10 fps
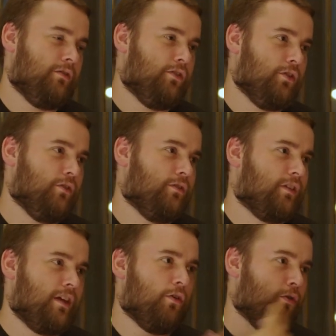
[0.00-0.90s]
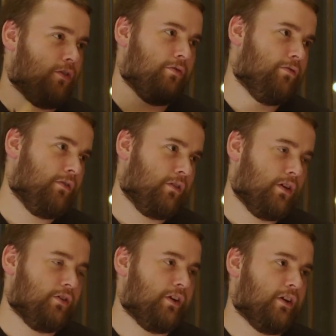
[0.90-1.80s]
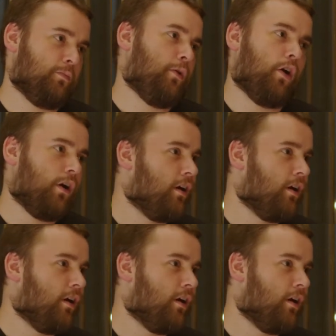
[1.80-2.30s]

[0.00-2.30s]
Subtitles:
dudes killed in his bar.